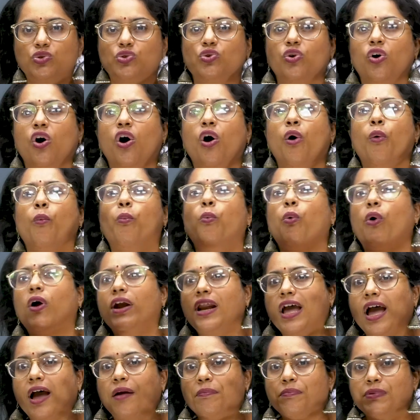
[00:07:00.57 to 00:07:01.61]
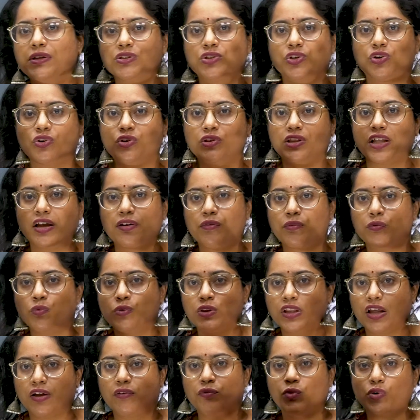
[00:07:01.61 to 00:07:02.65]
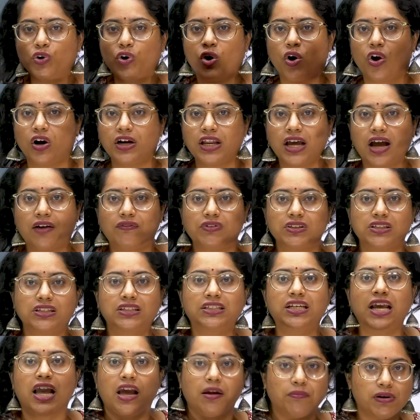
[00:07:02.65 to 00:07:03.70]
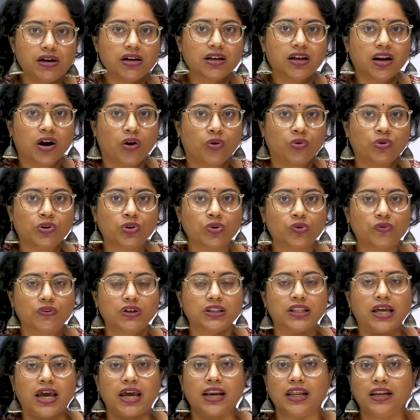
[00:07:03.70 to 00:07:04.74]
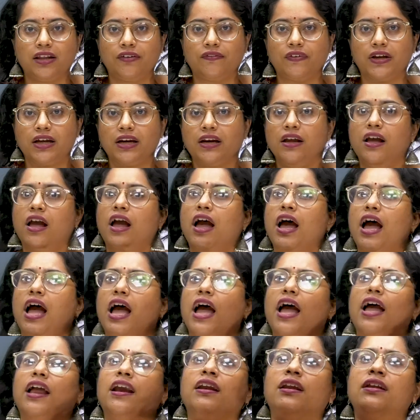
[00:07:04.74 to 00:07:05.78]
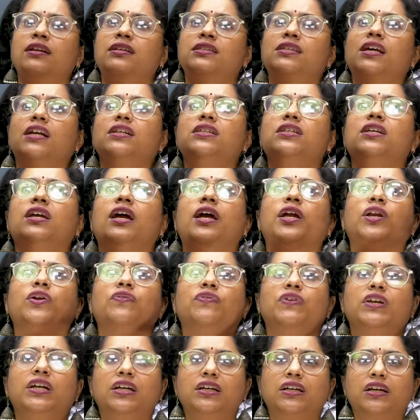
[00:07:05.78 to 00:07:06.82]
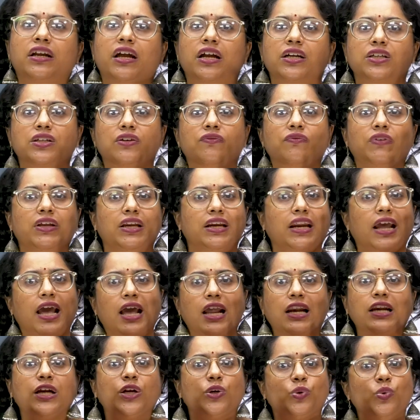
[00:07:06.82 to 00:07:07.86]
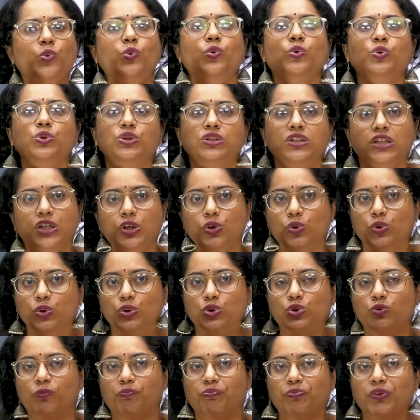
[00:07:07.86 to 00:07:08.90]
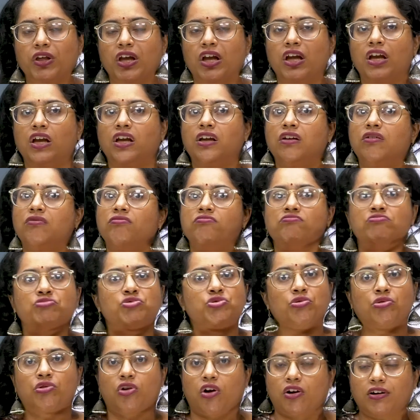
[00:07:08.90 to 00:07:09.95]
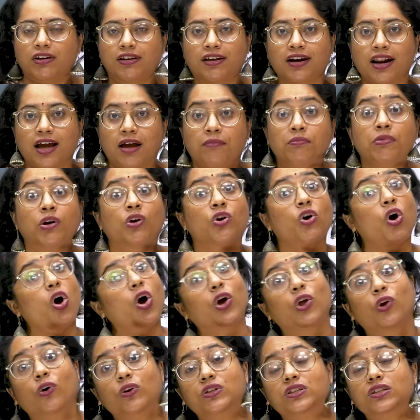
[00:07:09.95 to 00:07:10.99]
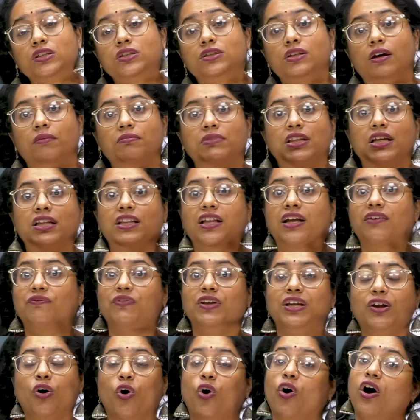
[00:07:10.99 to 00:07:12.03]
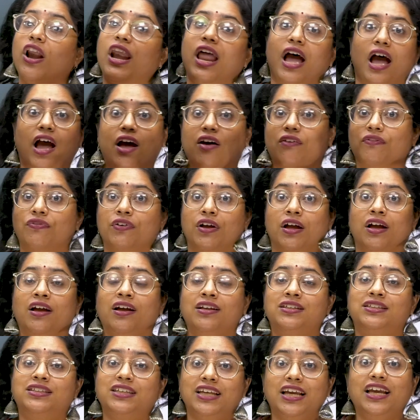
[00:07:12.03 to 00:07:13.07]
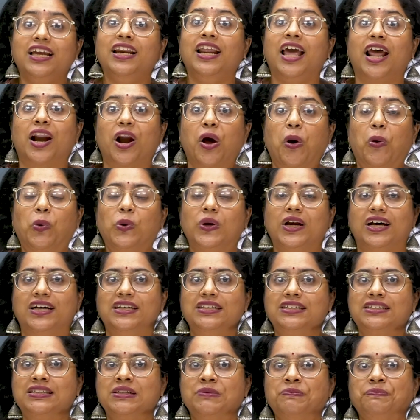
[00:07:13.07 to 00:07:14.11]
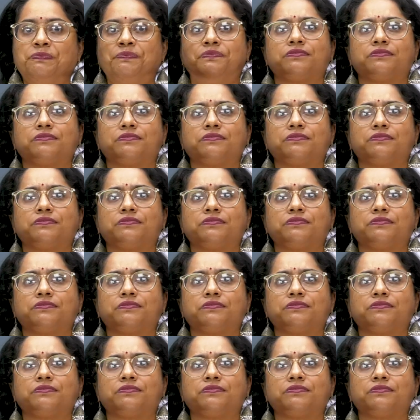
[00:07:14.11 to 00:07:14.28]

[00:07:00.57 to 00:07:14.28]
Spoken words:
So what happens, you know, they would not have a stable ground over there anywhere. And such kind of an interaction we rarely do see also. So not crab. Cockroach is something that we all have seen around us.